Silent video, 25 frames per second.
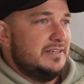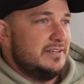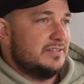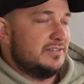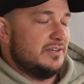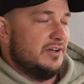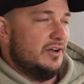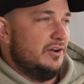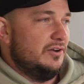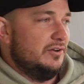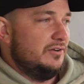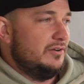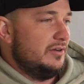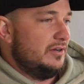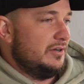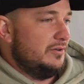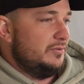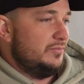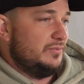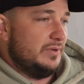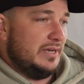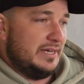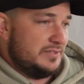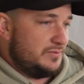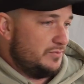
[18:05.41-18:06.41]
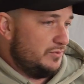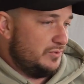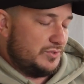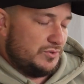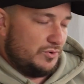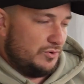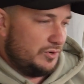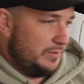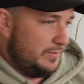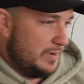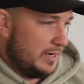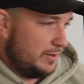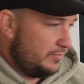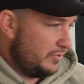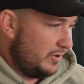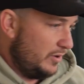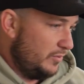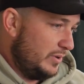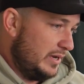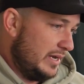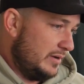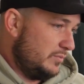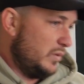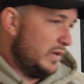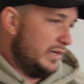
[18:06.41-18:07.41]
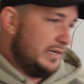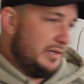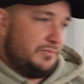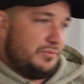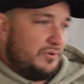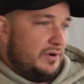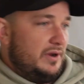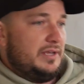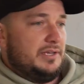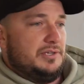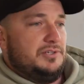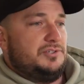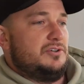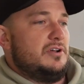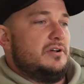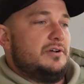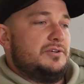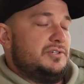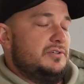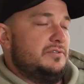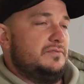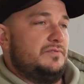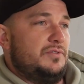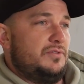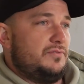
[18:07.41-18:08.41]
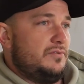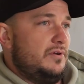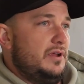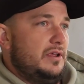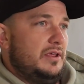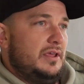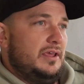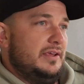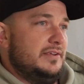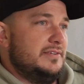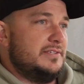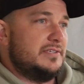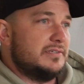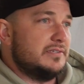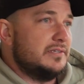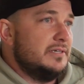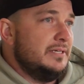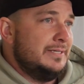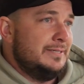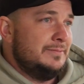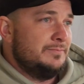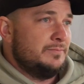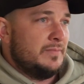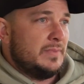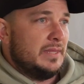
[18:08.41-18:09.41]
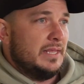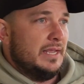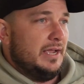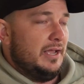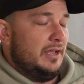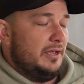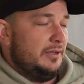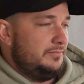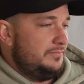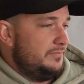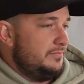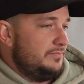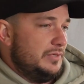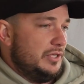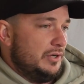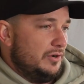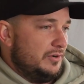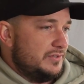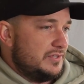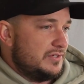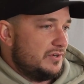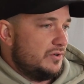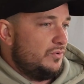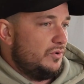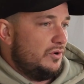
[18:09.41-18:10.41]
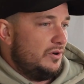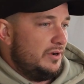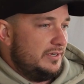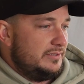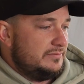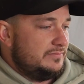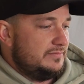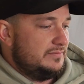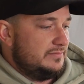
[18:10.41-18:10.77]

So as we were talking about, we had one in pre-construction for 3 years. It's a quite